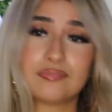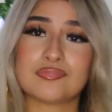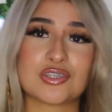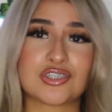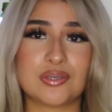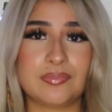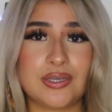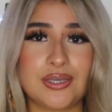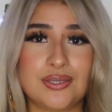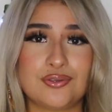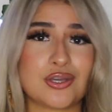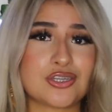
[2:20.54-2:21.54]
the
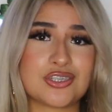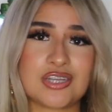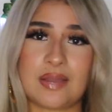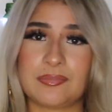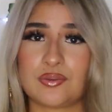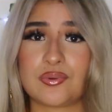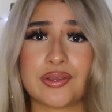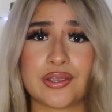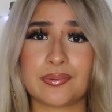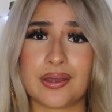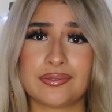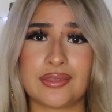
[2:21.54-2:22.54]
shipping, you guys should not be worrying
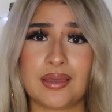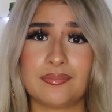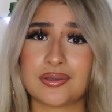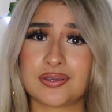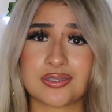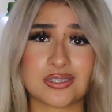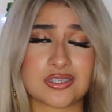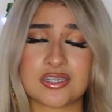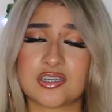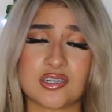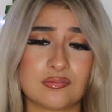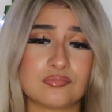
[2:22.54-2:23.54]
about that because it's gonna
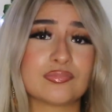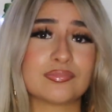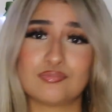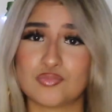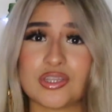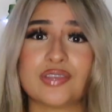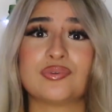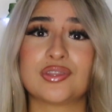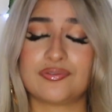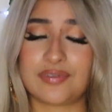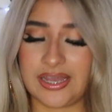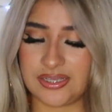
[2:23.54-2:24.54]
come really
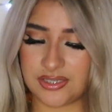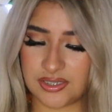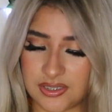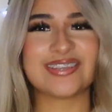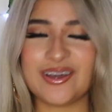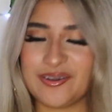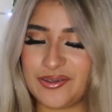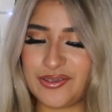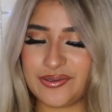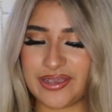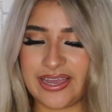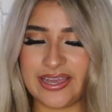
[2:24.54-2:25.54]
fast. So
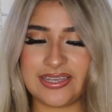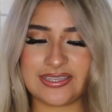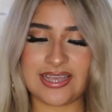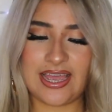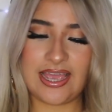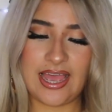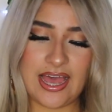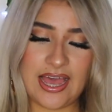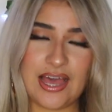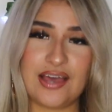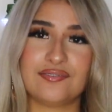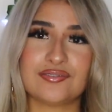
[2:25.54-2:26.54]
you guys, I
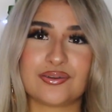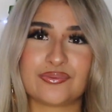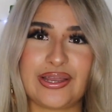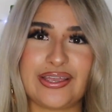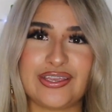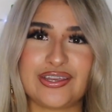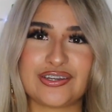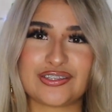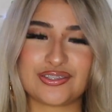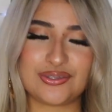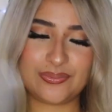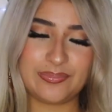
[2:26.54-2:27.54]
have right here
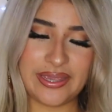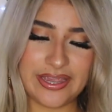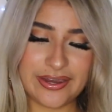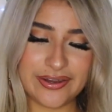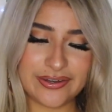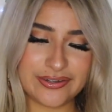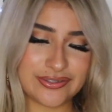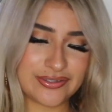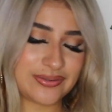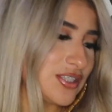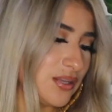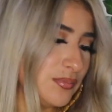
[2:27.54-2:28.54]
2 pairs.
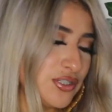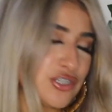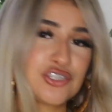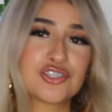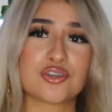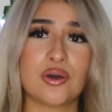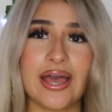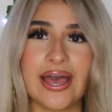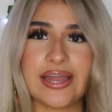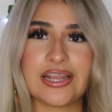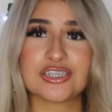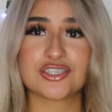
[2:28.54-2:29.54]
So let me just go
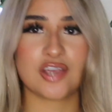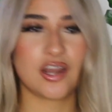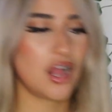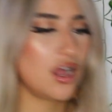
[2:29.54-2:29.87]
ahead and start